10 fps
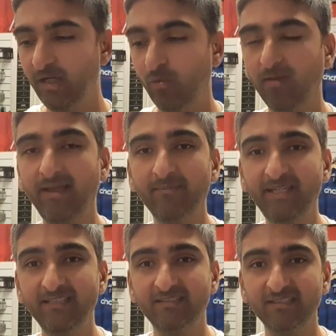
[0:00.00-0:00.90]
What that
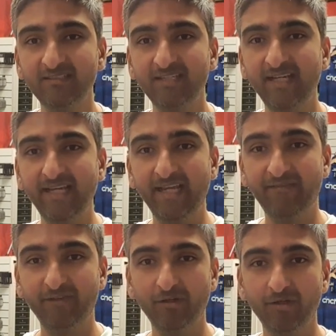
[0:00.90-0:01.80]
means is,
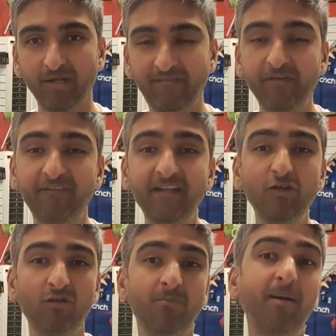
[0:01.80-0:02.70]
if you feel
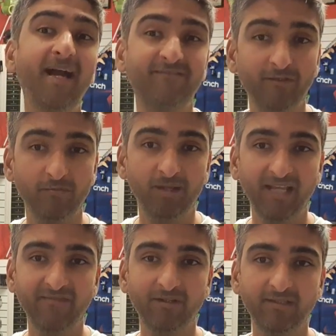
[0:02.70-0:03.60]
you're a back foot player, for